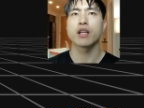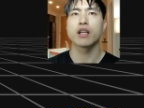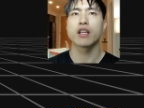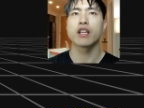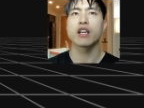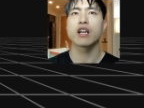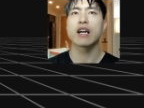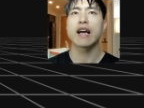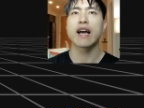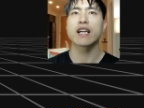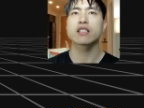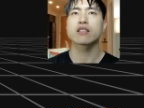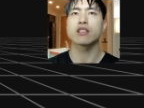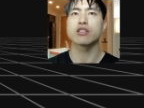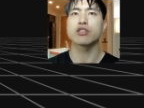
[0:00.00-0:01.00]
Here I
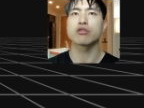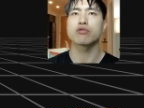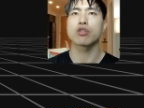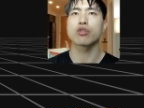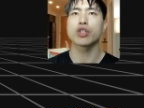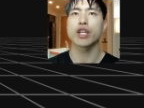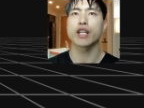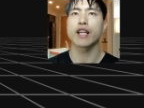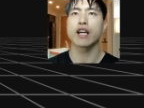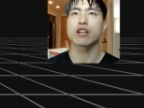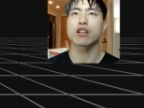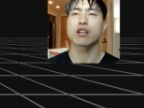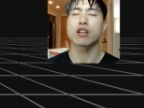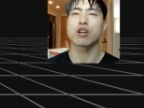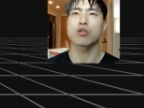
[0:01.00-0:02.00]
asked it to rotate
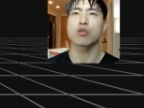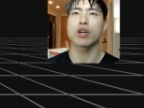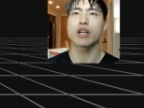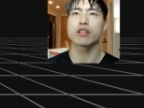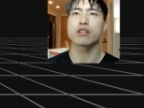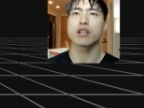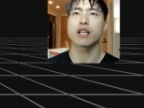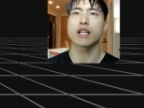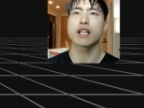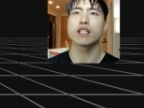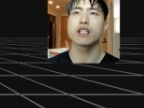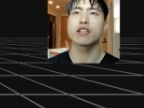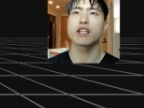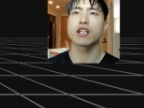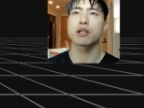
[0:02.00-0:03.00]
counterclockwise, and I
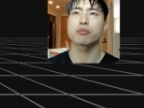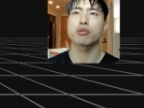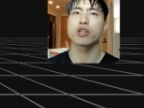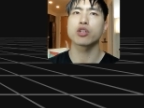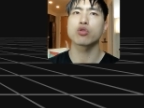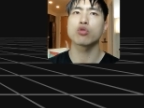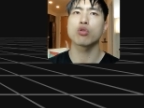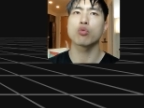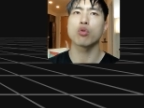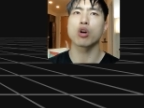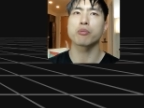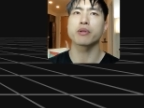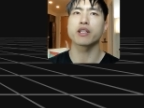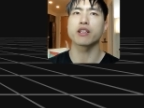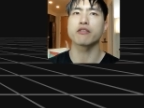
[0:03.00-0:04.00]
did get a pretty cool
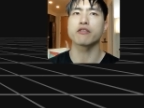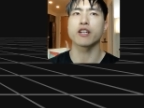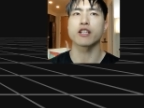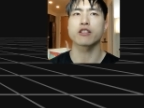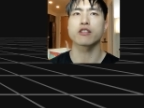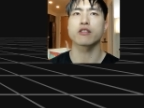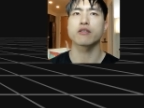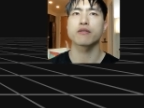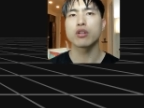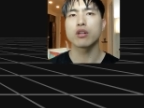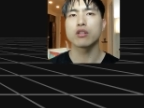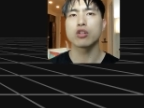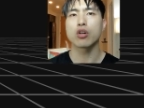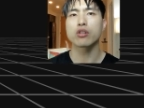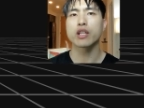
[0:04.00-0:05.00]
warping effect.
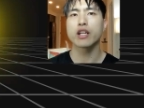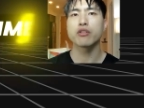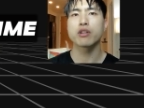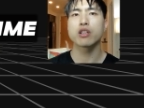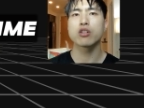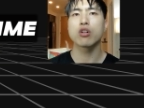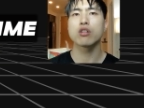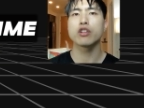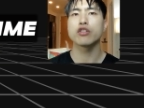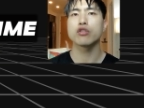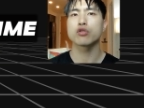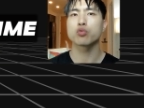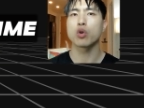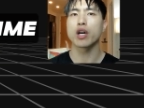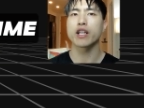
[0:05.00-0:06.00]
Note that you can only
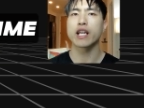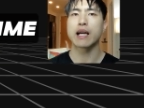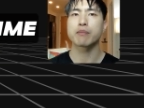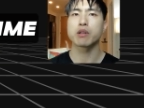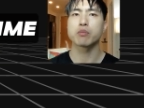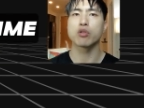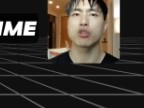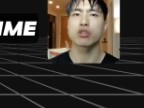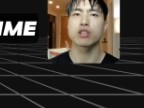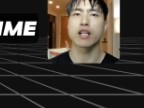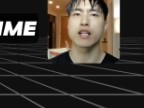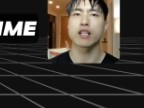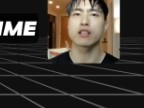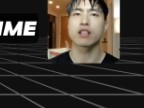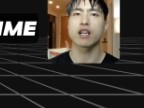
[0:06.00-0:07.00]
use one camera motion
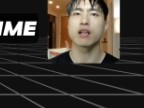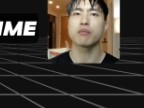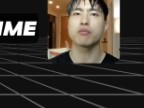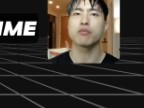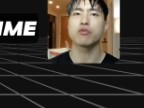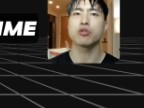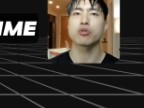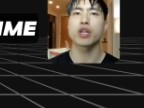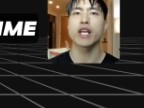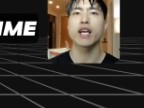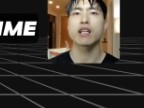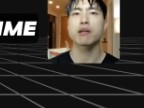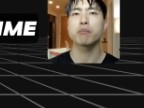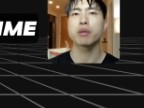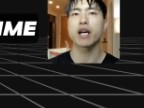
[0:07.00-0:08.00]
at a time. You
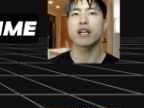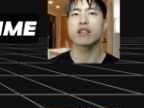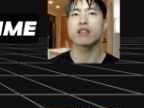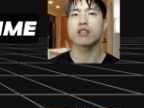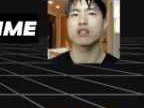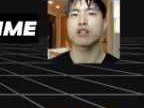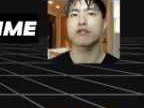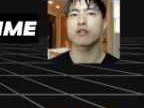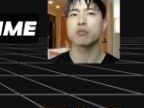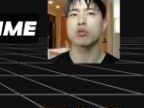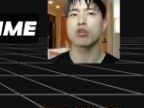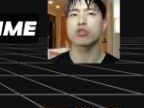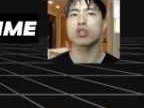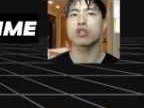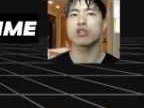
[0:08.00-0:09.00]
can't combine the different
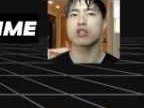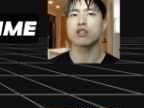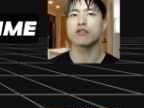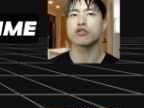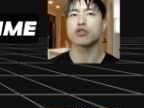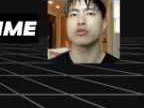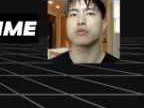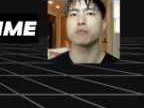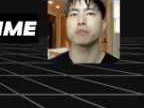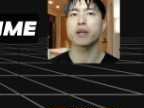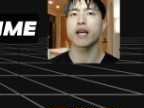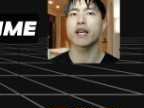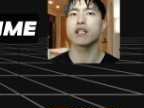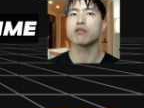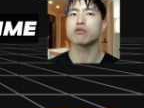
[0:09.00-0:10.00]
motions of zoom,
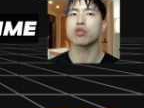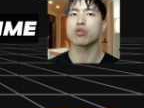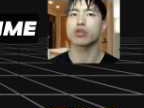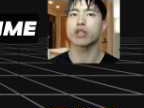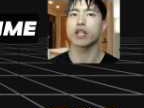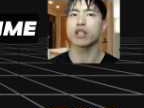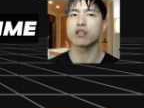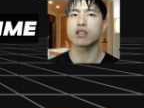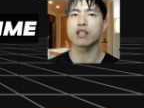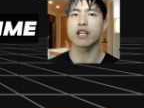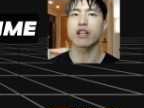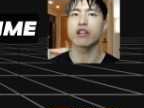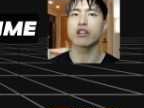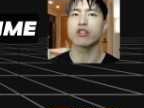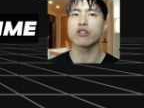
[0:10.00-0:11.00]
pan, and rotate
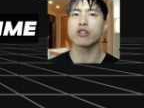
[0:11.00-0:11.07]
together.